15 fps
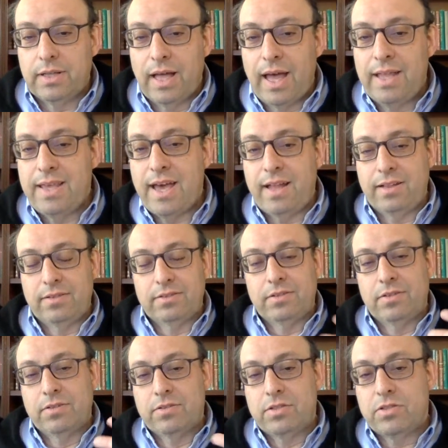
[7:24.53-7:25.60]
And yet
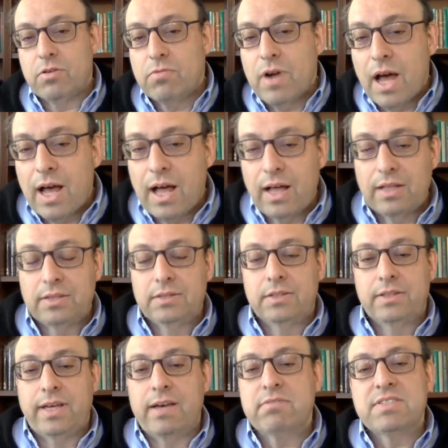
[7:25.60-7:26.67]
the Torah
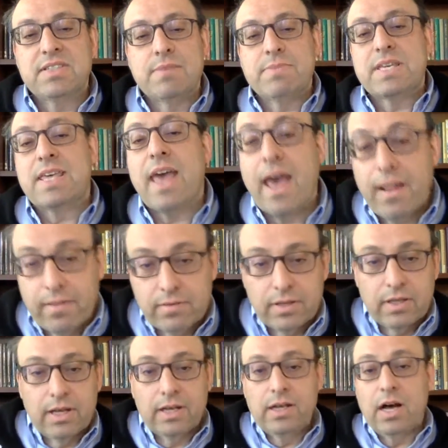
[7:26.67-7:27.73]
counts them again.
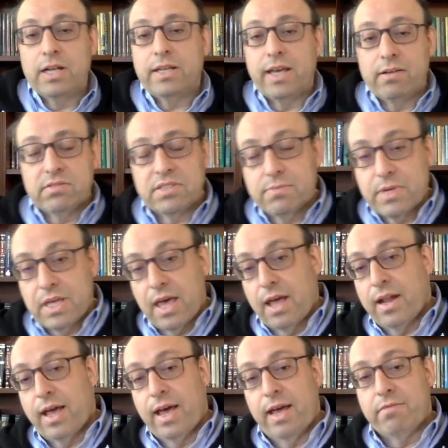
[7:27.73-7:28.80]
God counts them
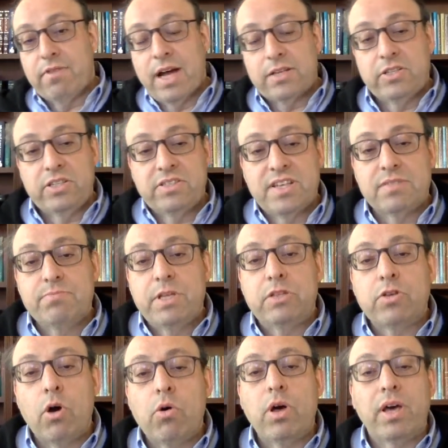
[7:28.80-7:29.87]
again. And Rashi says,
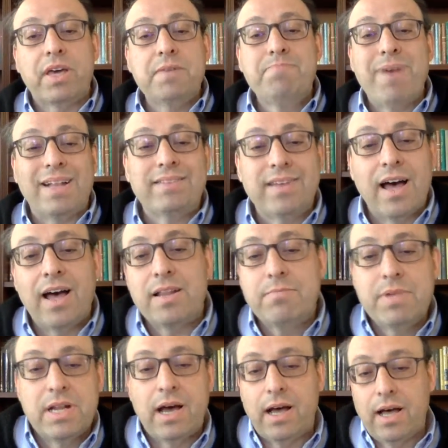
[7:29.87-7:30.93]
Mitoch chibatan
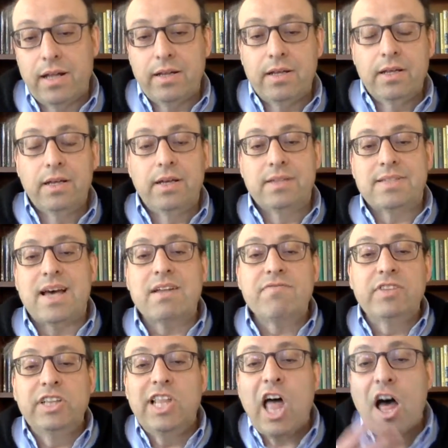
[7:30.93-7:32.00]
mina'an. It's out of
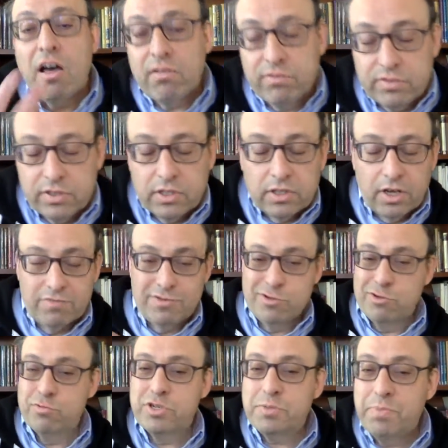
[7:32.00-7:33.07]
love of the
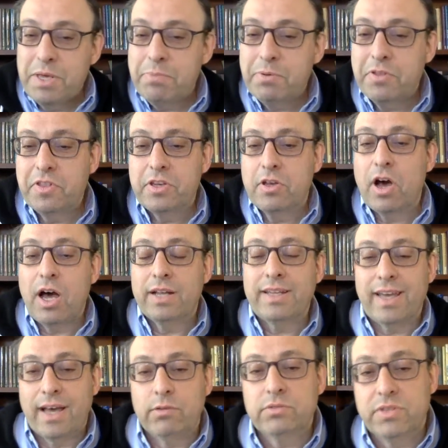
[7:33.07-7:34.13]
Jewish people that God
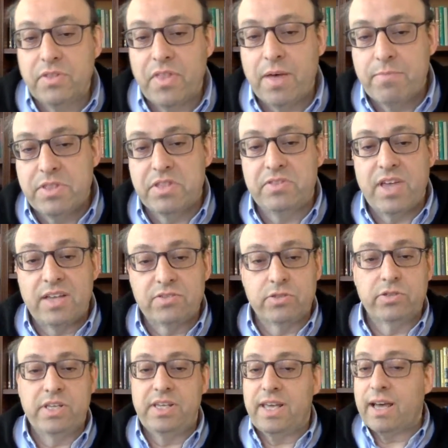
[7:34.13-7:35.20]
counted them in the
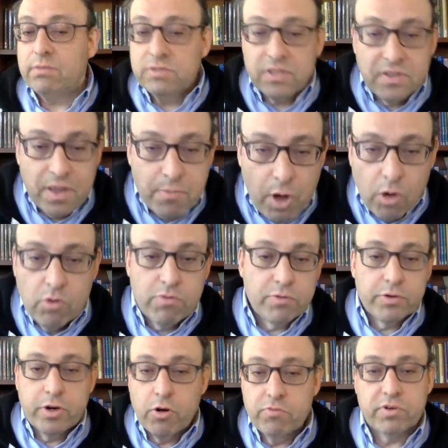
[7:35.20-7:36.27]
desert. He counted them over
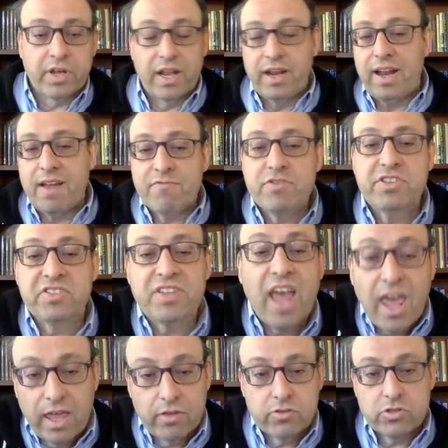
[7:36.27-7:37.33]
and over again at every
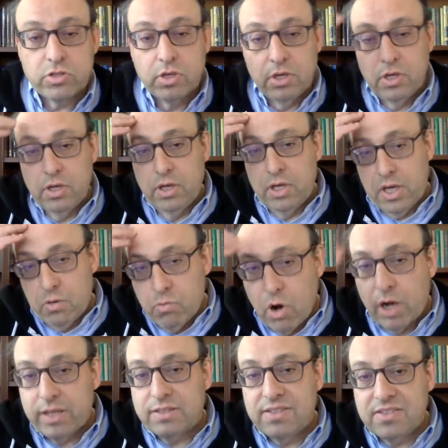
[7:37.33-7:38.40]
stage. He
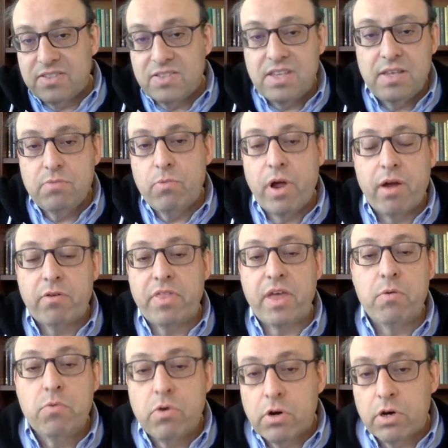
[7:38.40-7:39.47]
wanted to see where they
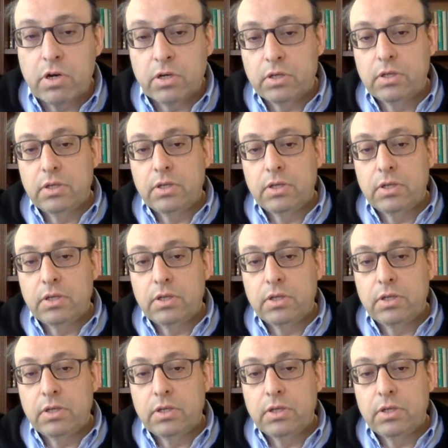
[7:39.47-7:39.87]
were,